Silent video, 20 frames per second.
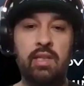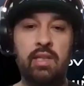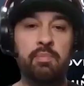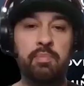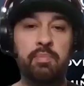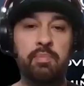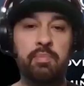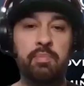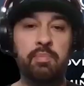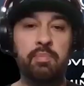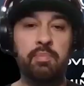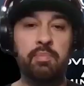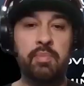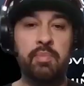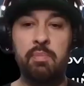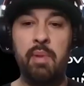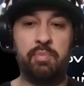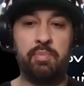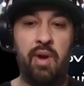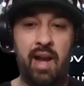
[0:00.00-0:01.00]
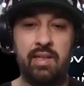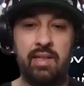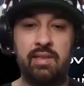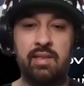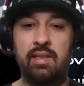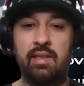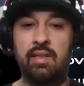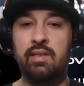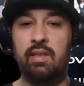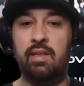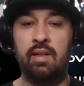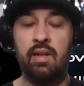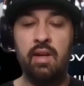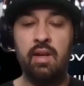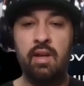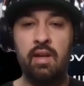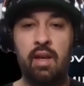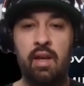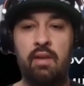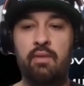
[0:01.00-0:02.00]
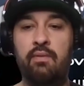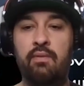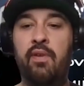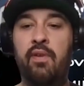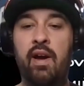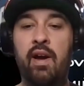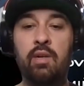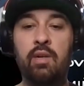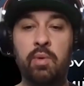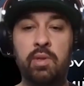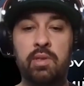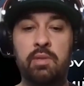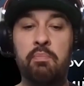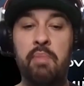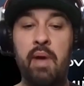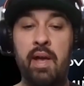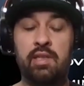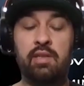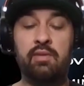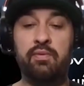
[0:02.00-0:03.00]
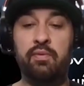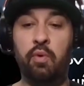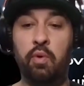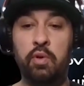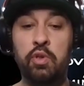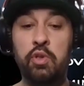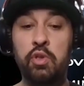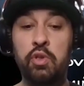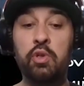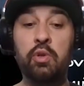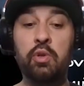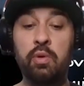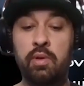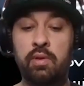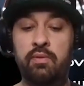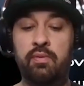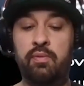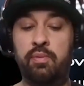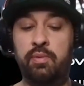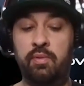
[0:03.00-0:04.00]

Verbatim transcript: these best practices and finding what's best for you,